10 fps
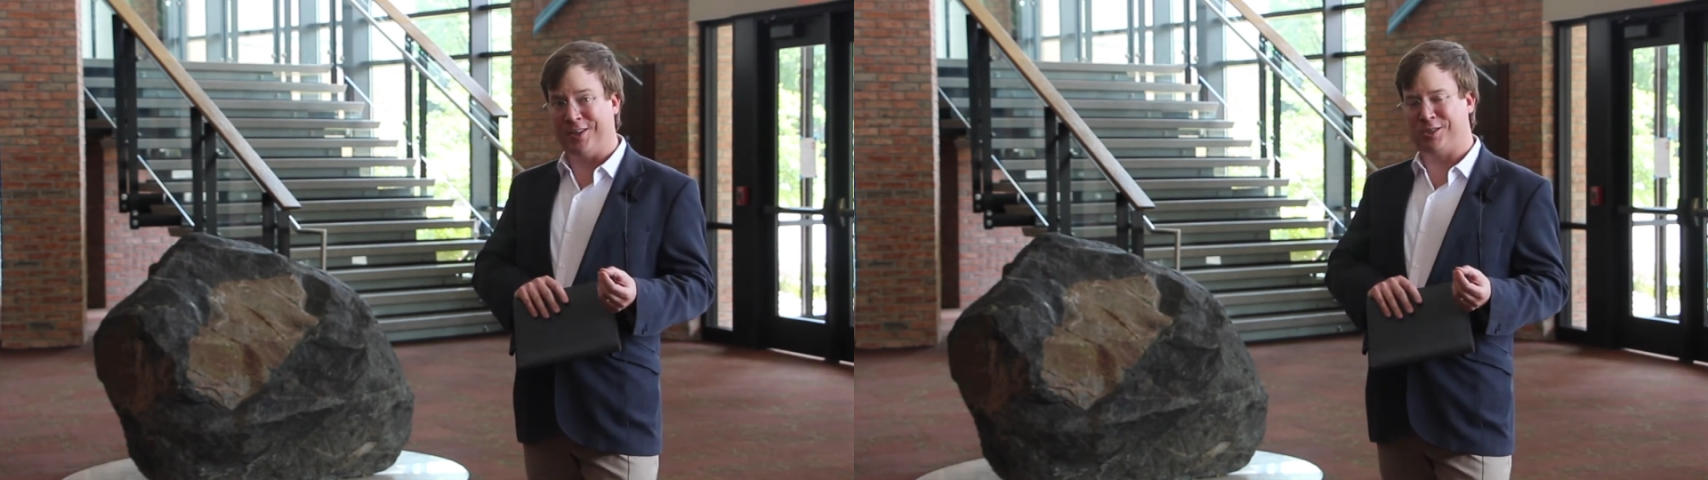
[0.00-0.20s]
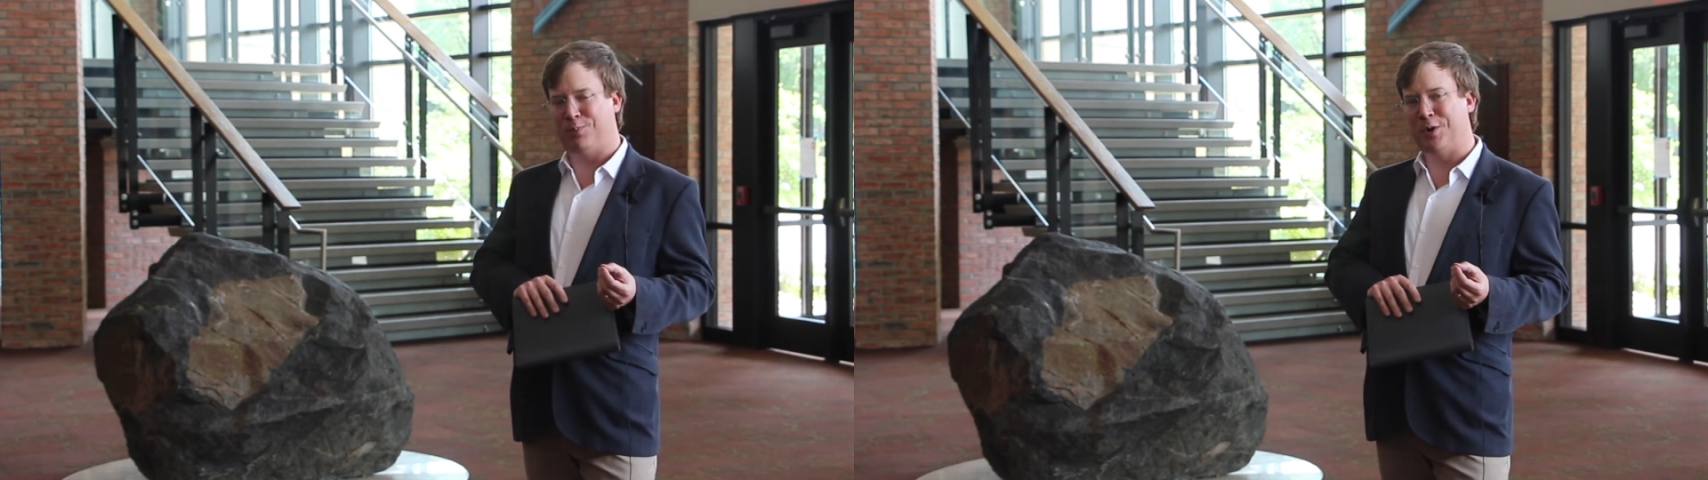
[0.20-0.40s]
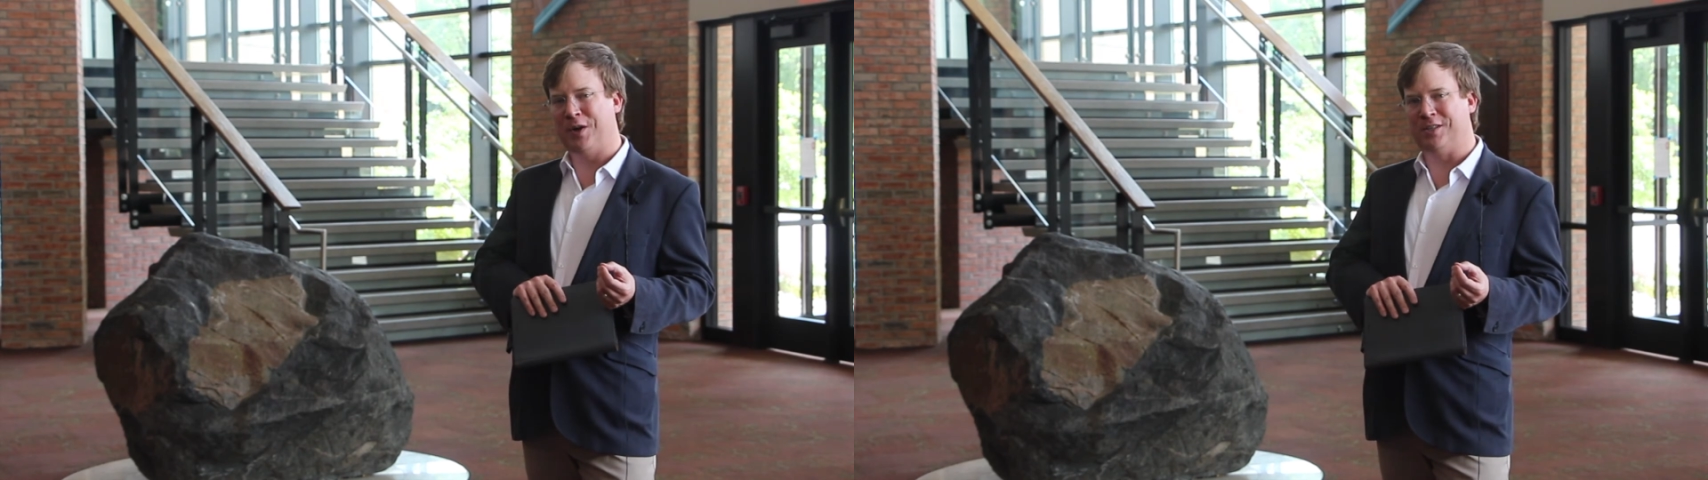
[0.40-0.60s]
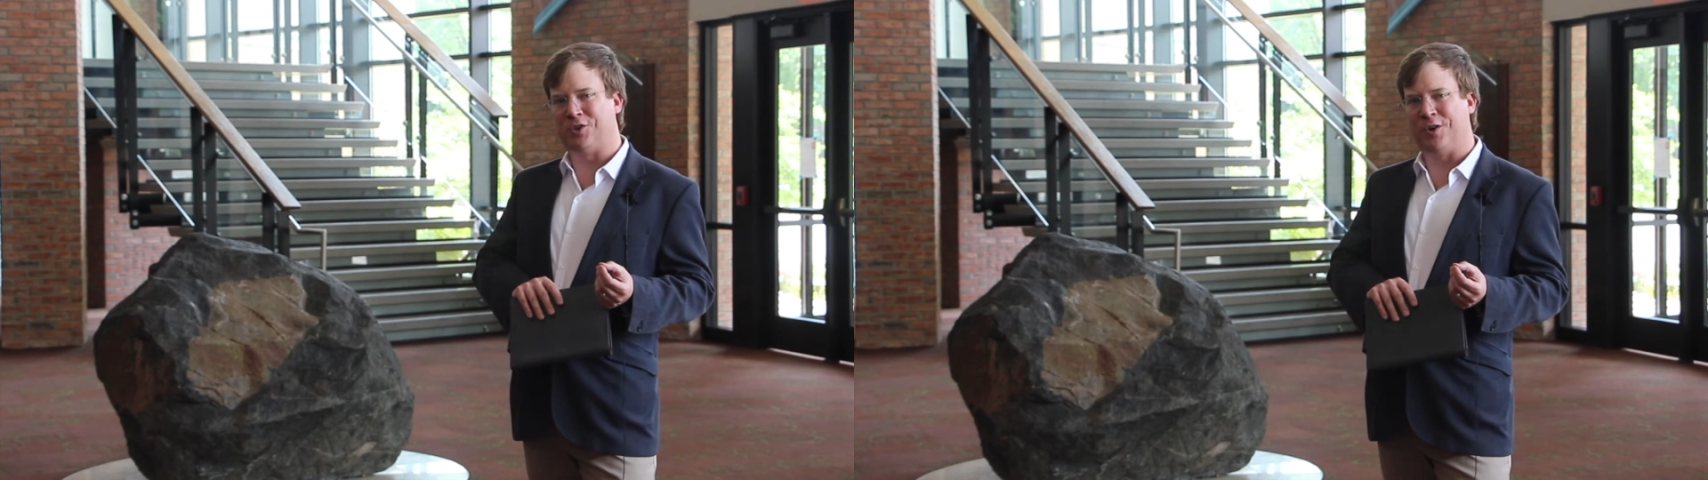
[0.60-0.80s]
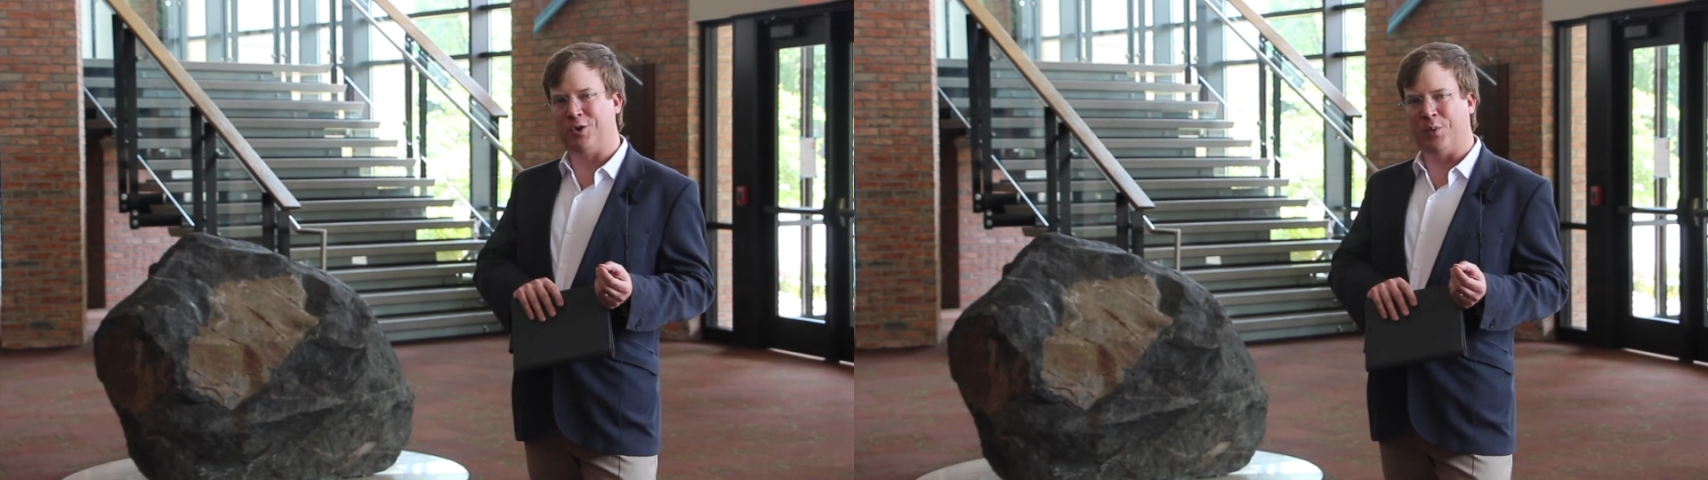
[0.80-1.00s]
experience
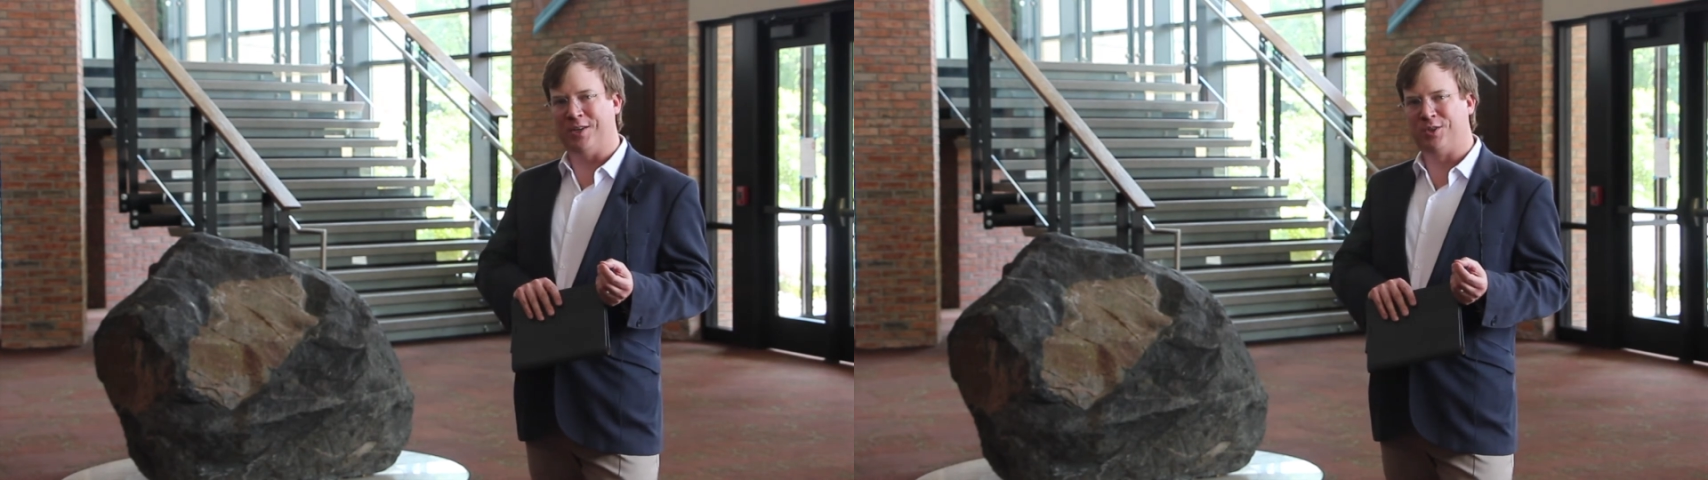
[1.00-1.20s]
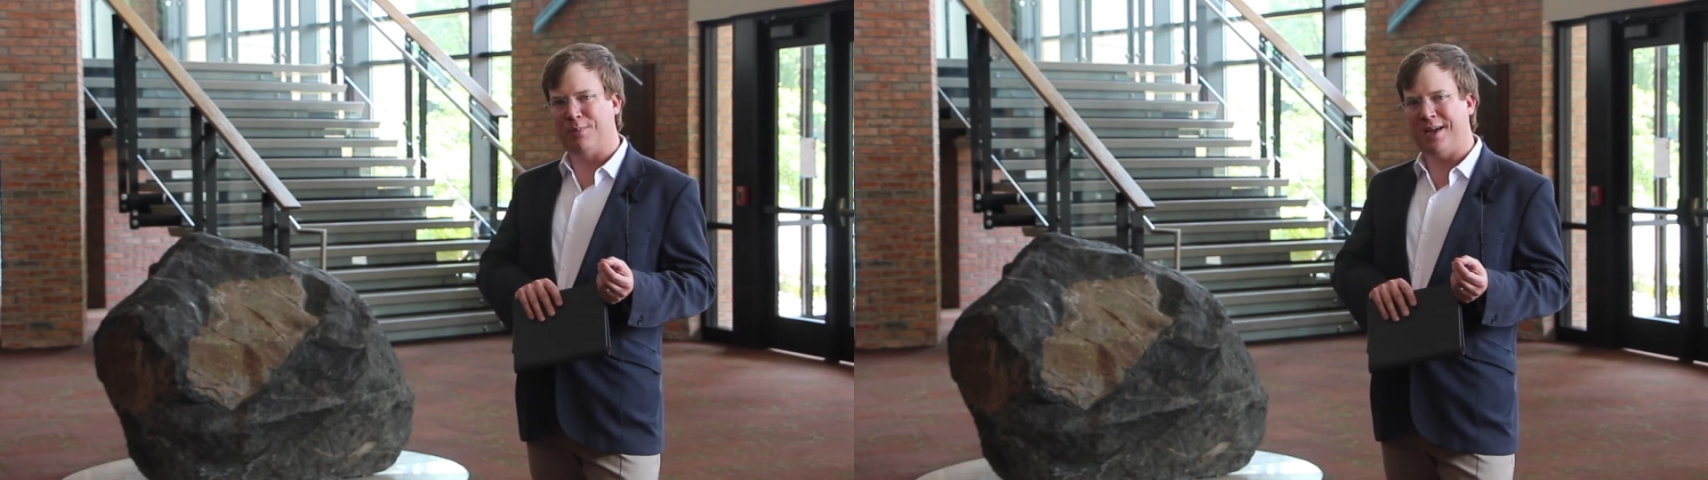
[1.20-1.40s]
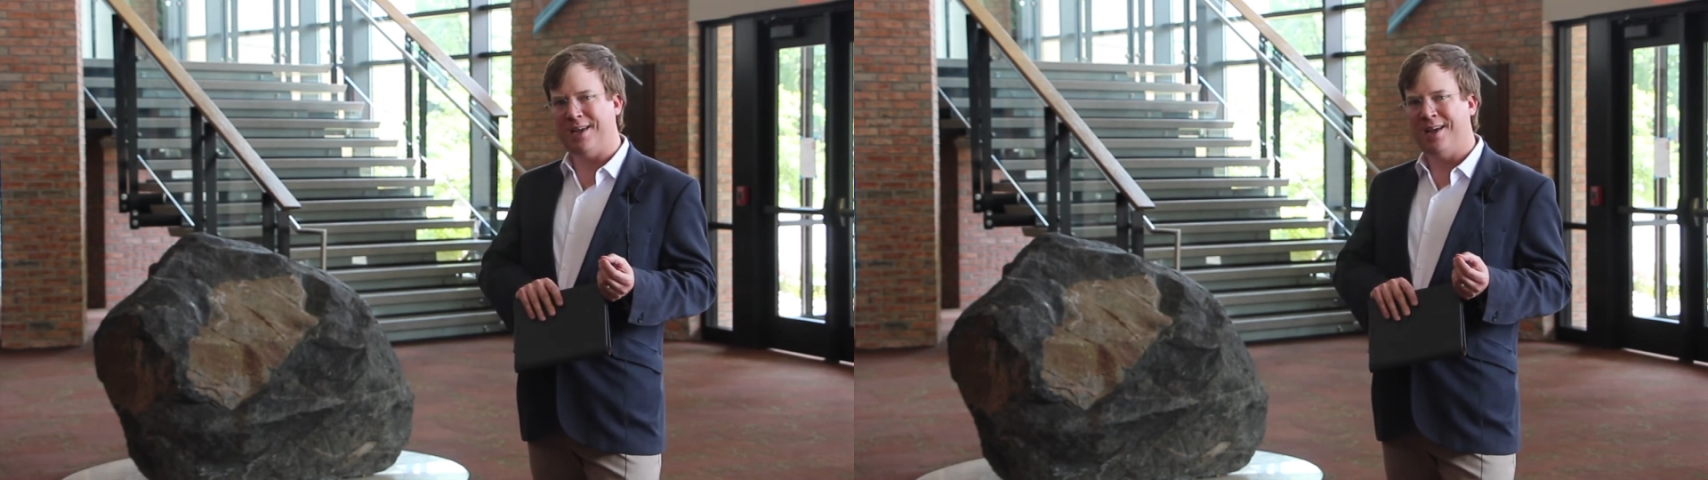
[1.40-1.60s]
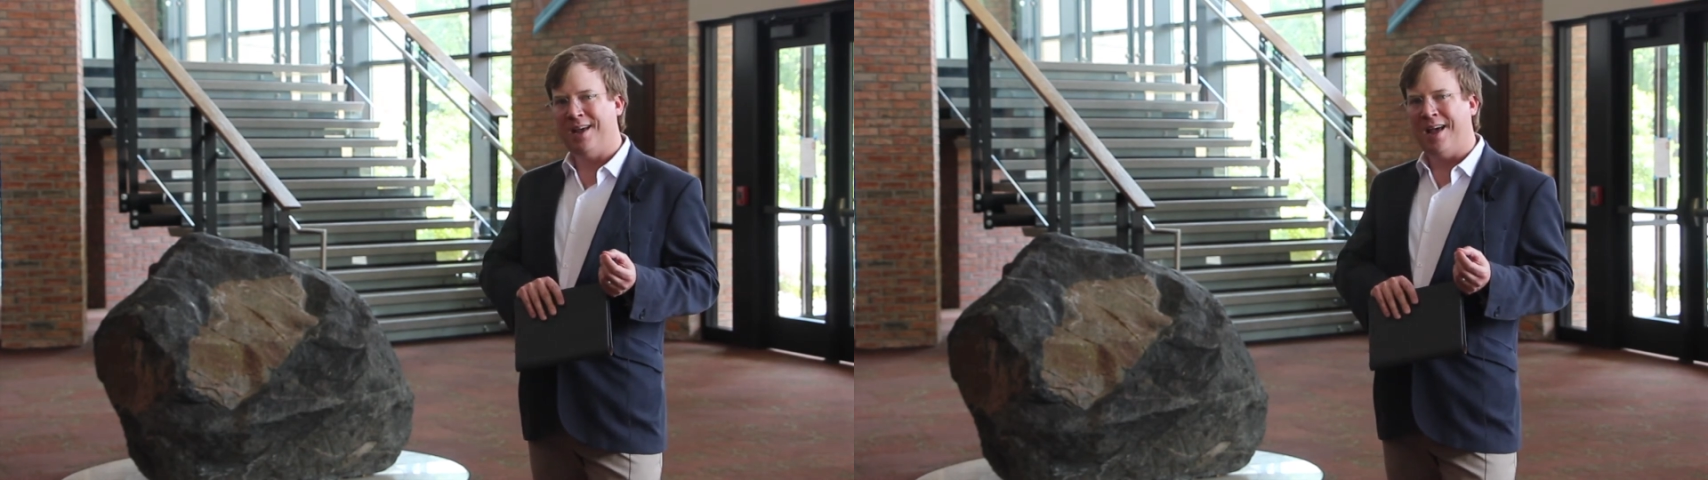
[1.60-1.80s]
on your resume